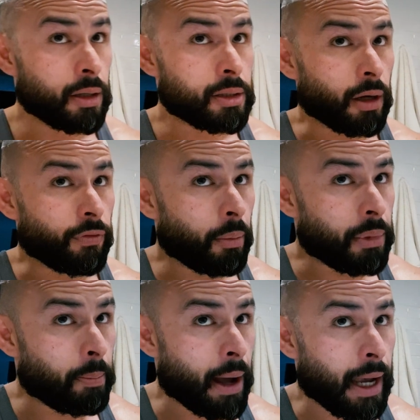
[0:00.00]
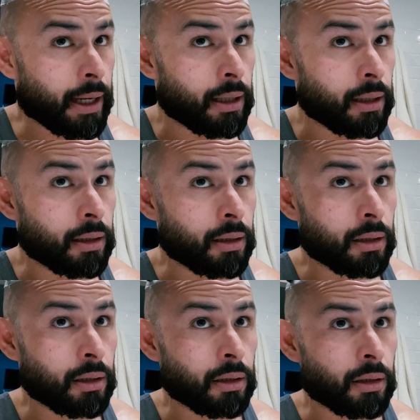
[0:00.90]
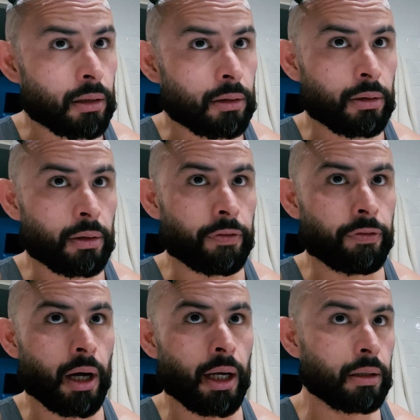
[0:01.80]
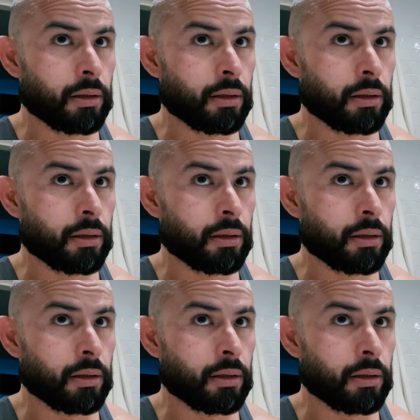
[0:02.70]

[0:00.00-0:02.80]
So from the back to the front,